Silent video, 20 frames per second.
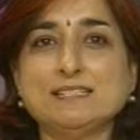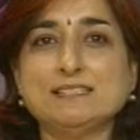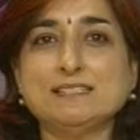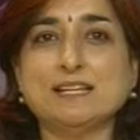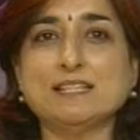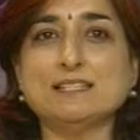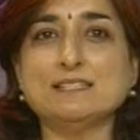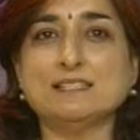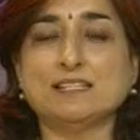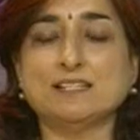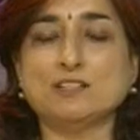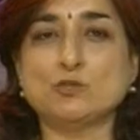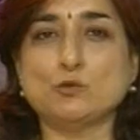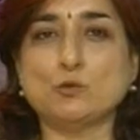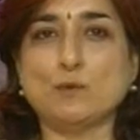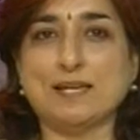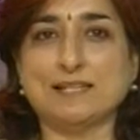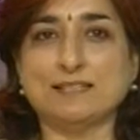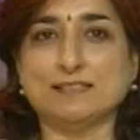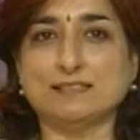and
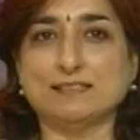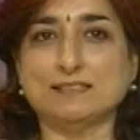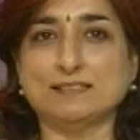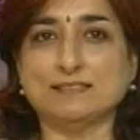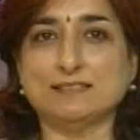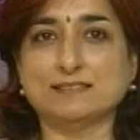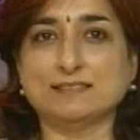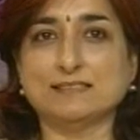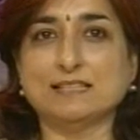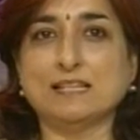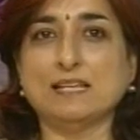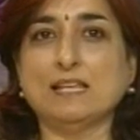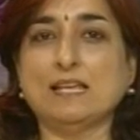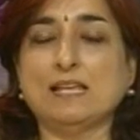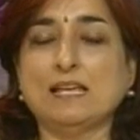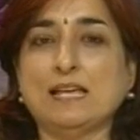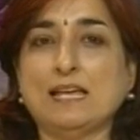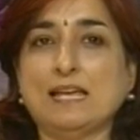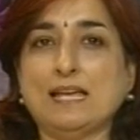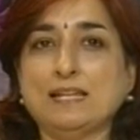Sexualities,
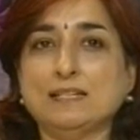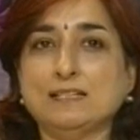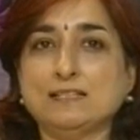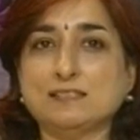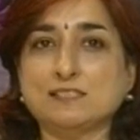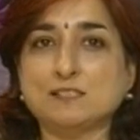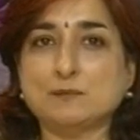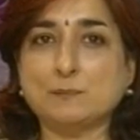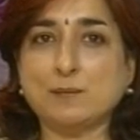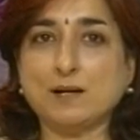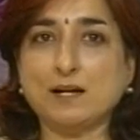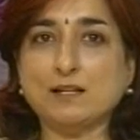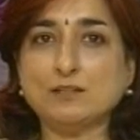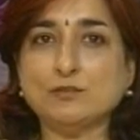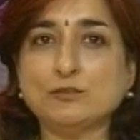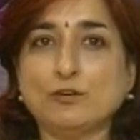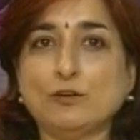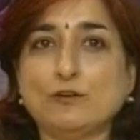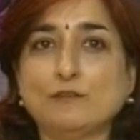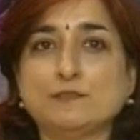and it is
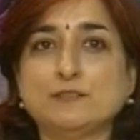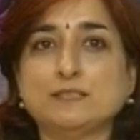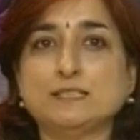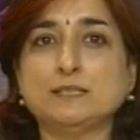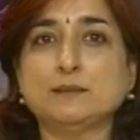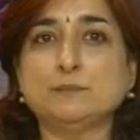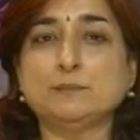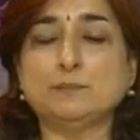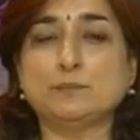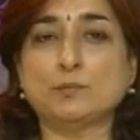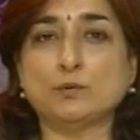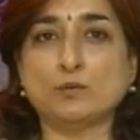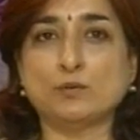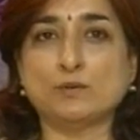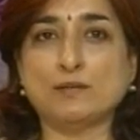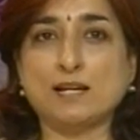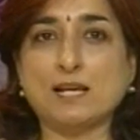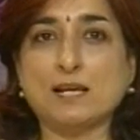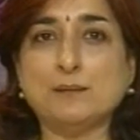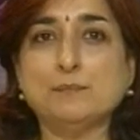part of the
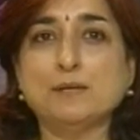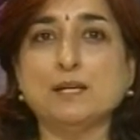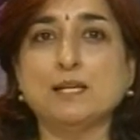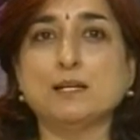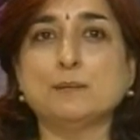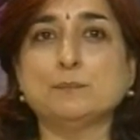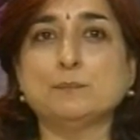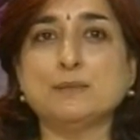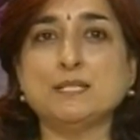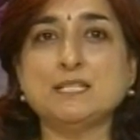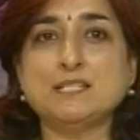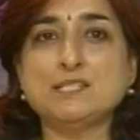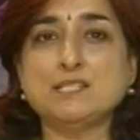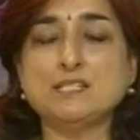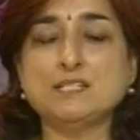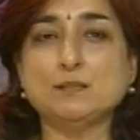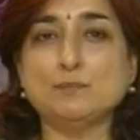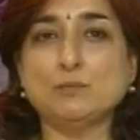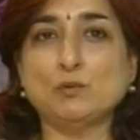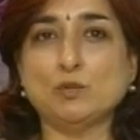program
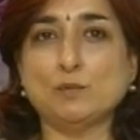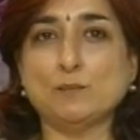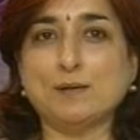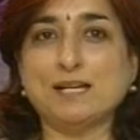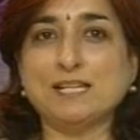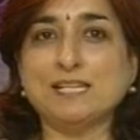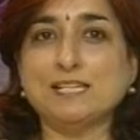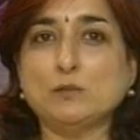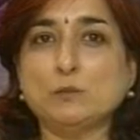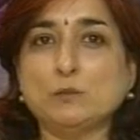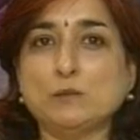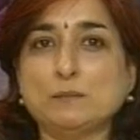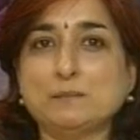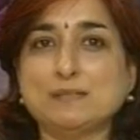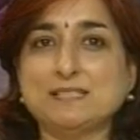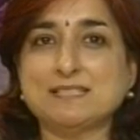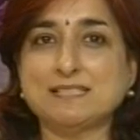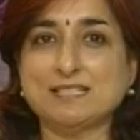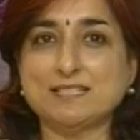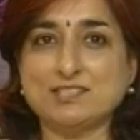PG Diploma in
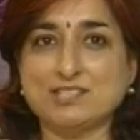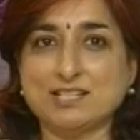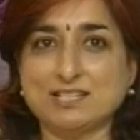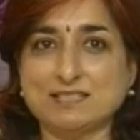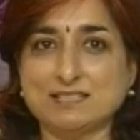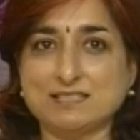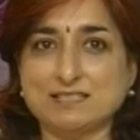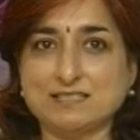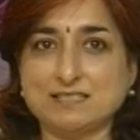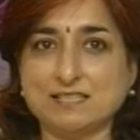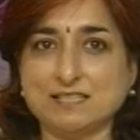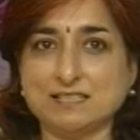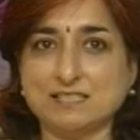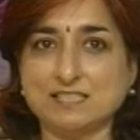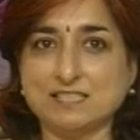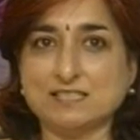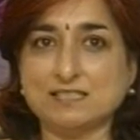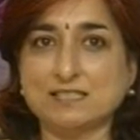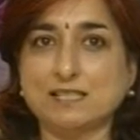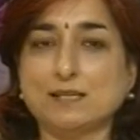Women's and Gender
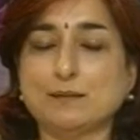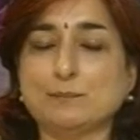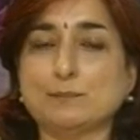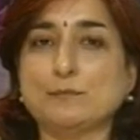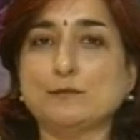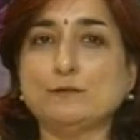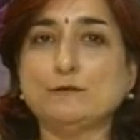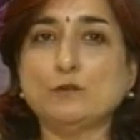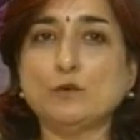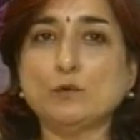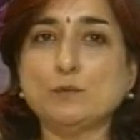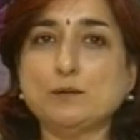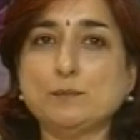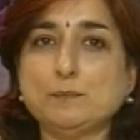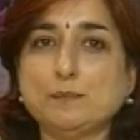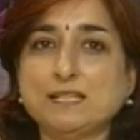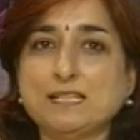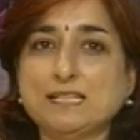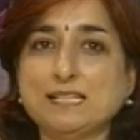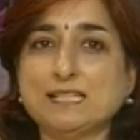Studies. Before we
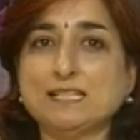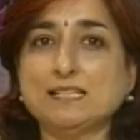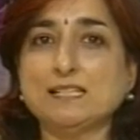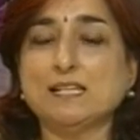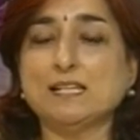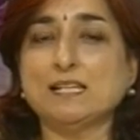begin,